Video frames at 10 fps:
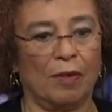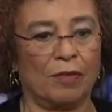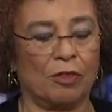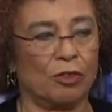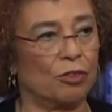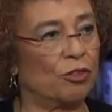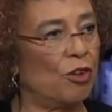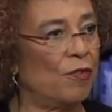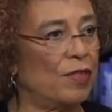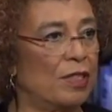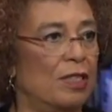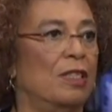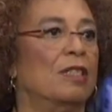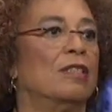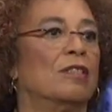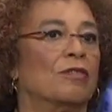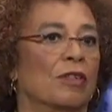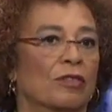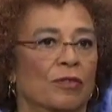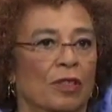of, social services,
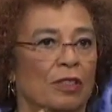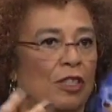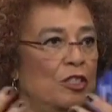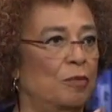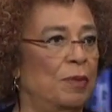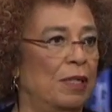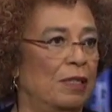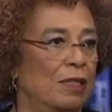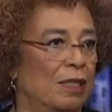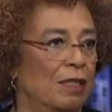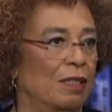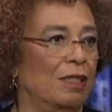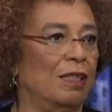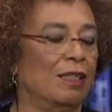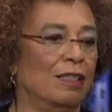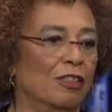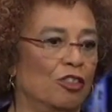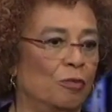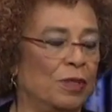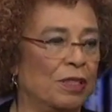structural adjustment in the
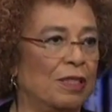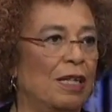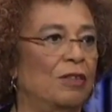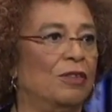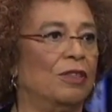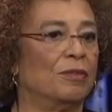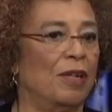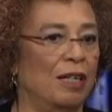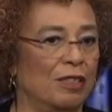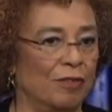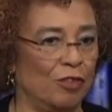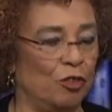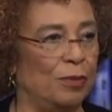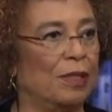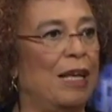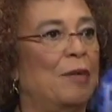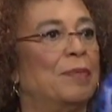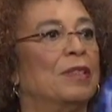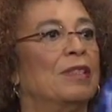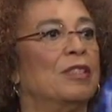global south, the rise of global
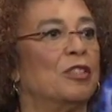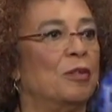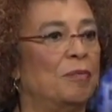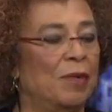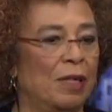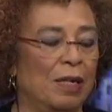capitalism,